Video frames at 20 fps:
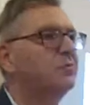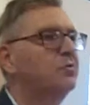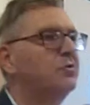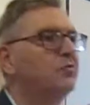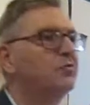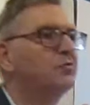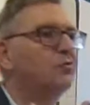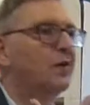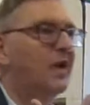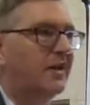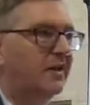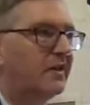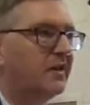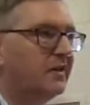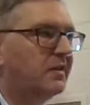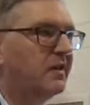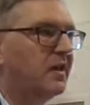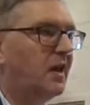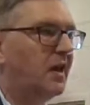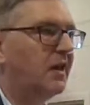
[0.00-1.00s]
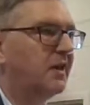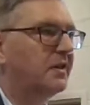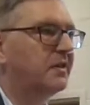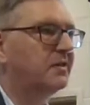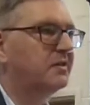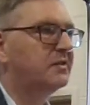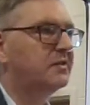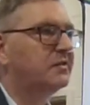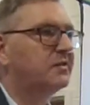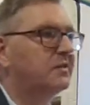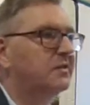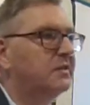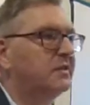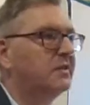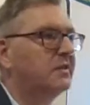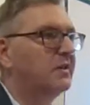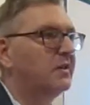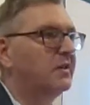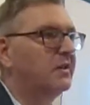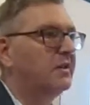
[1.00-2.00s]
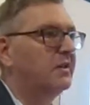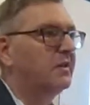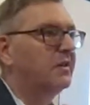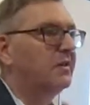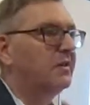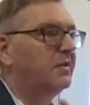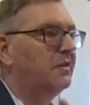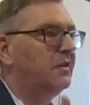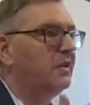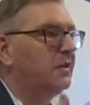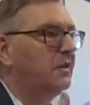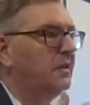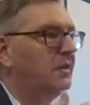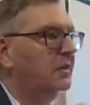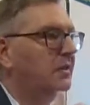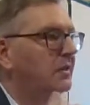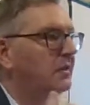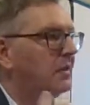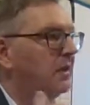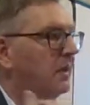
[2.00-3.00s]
would recognize the